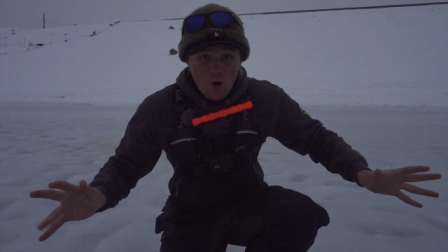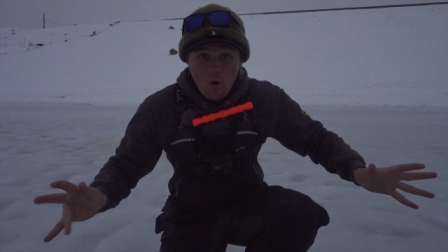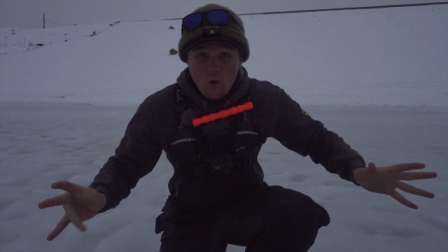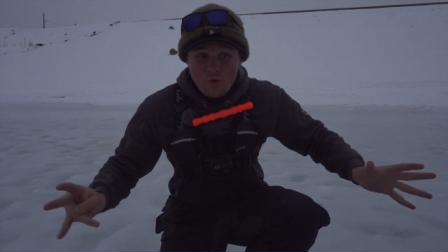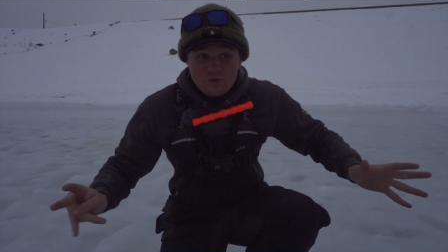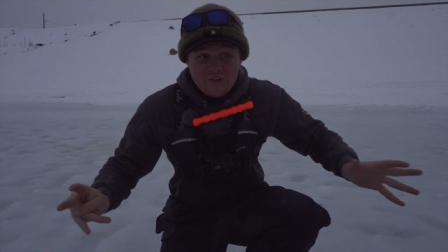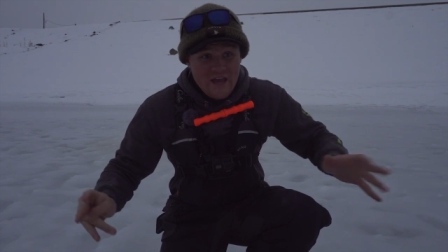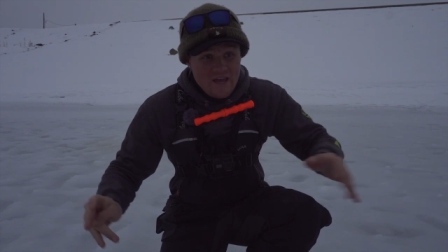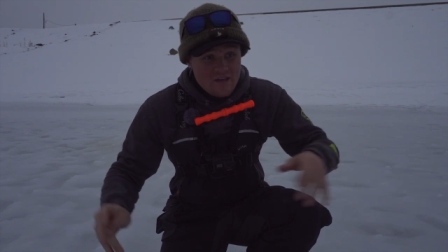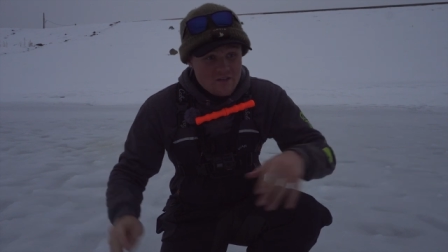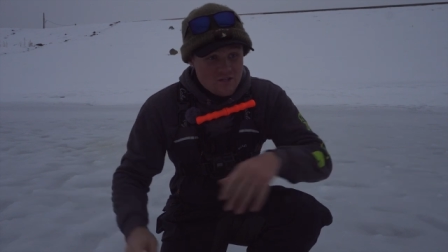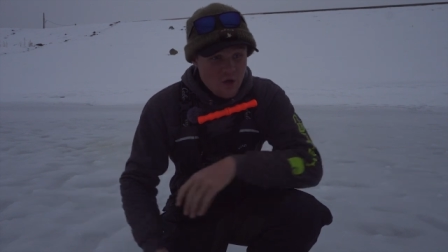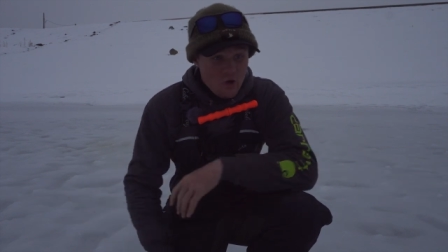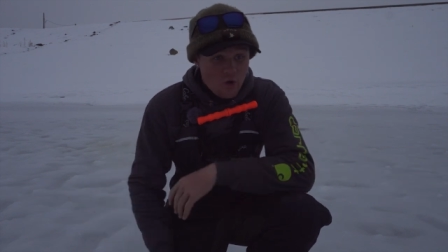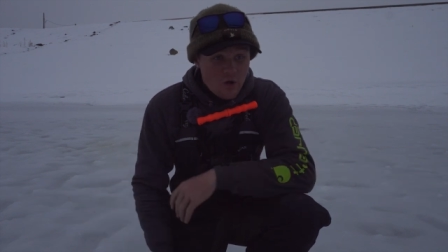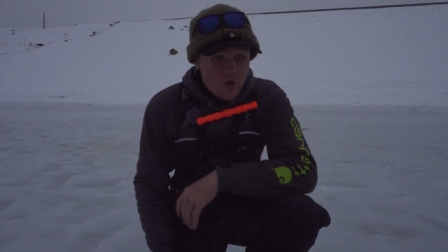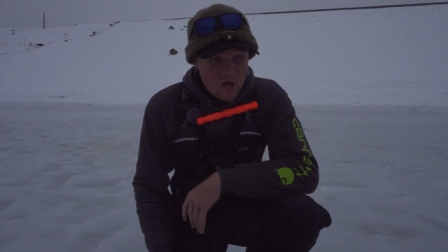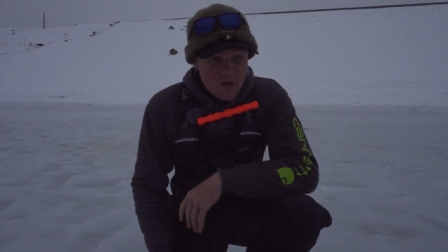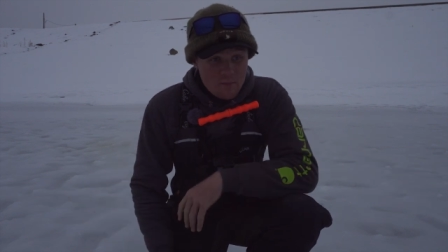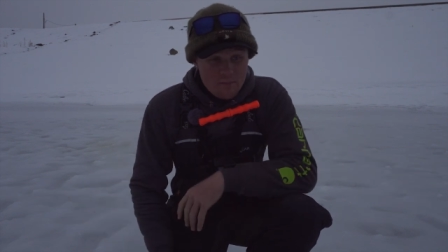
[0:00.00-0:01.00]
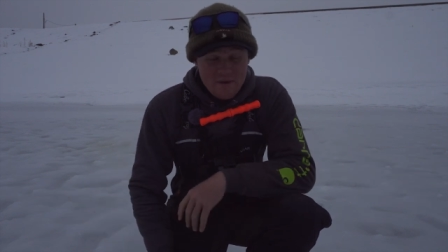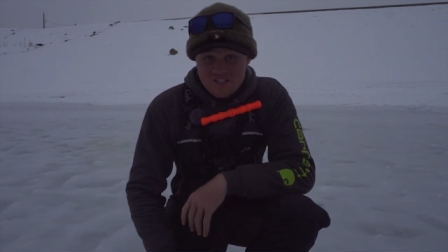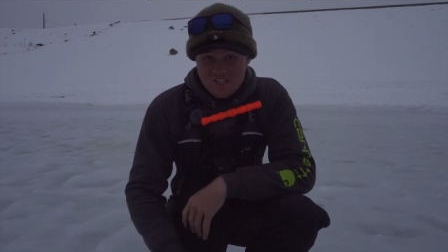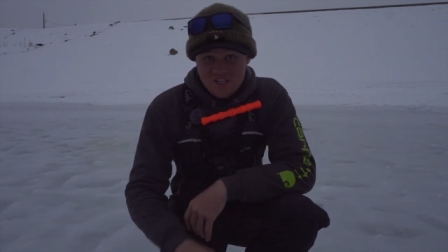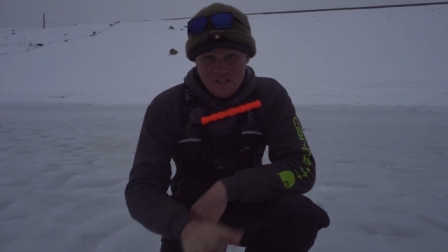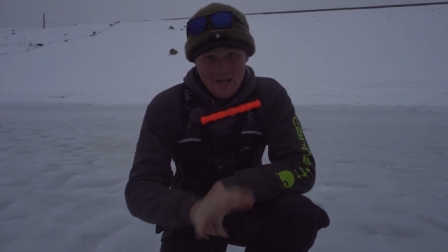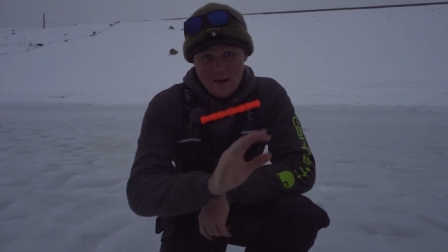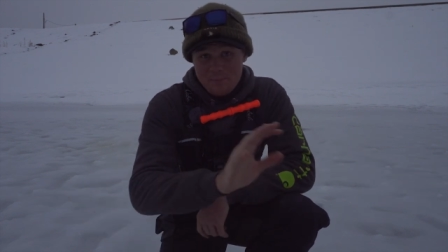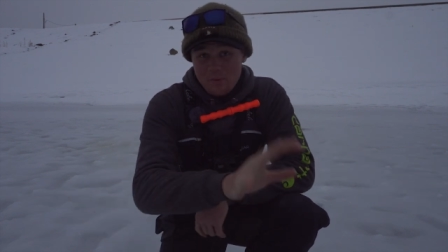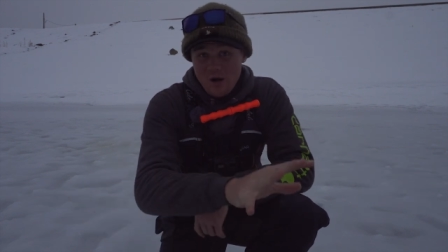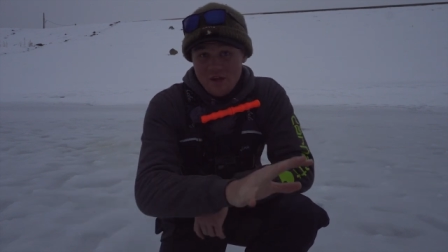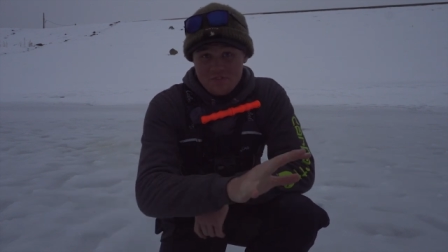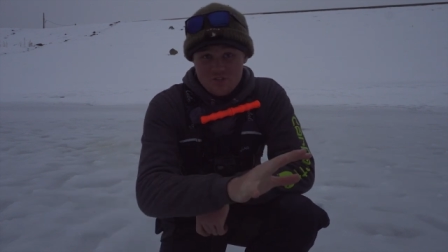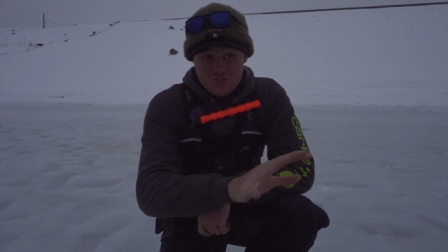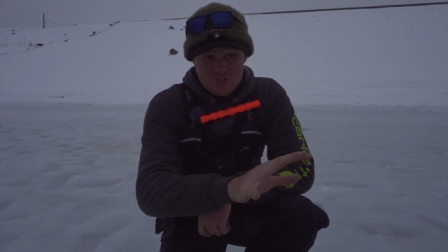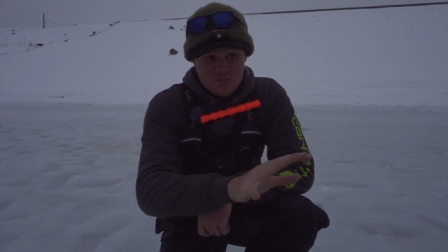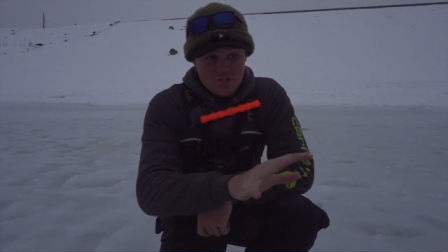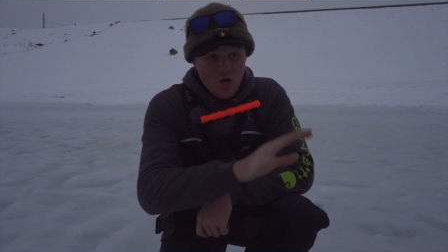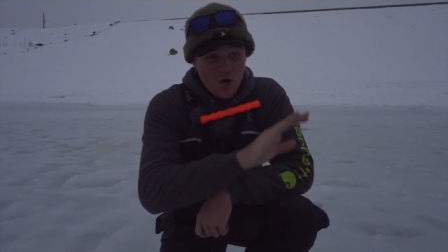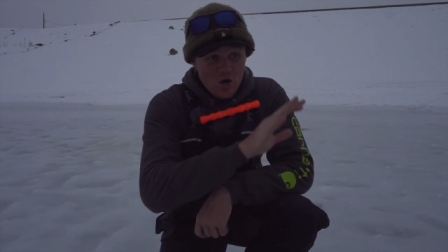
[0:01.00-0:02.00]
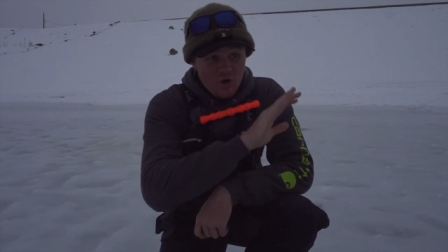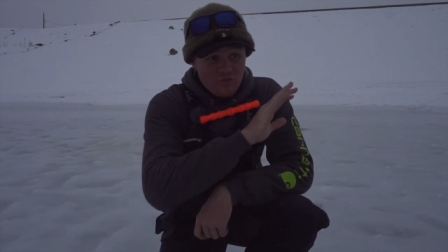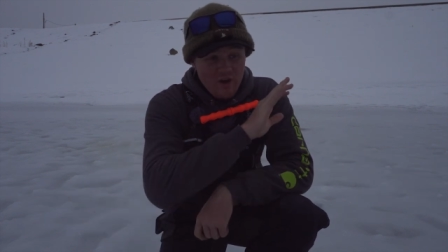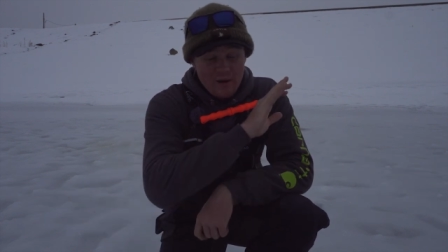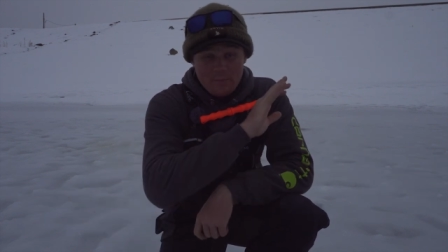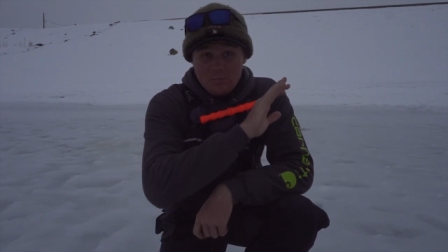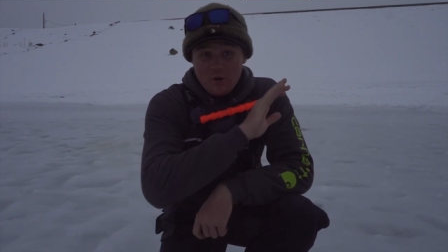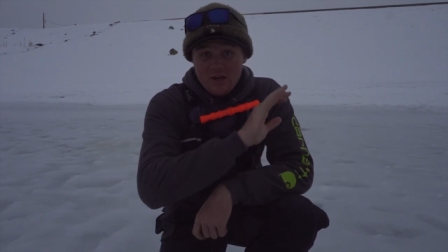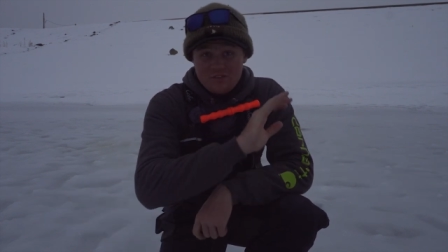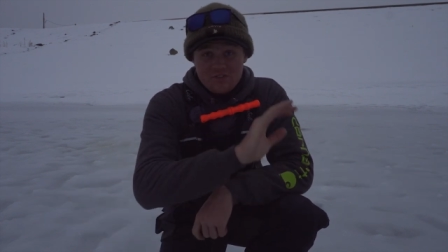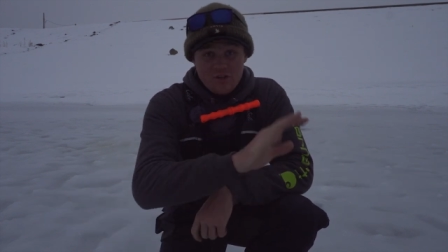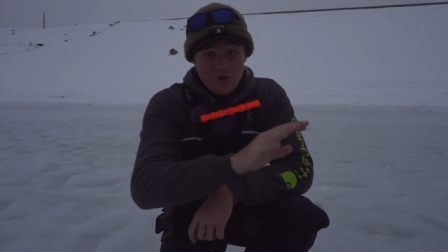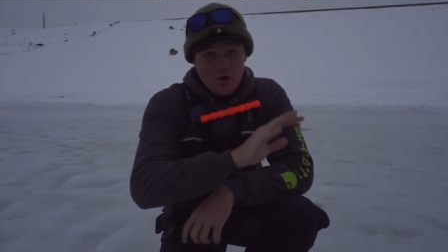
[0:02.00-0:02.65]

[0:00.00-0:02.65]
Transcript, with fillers: a whole day. So basically, I brought the stove, I brought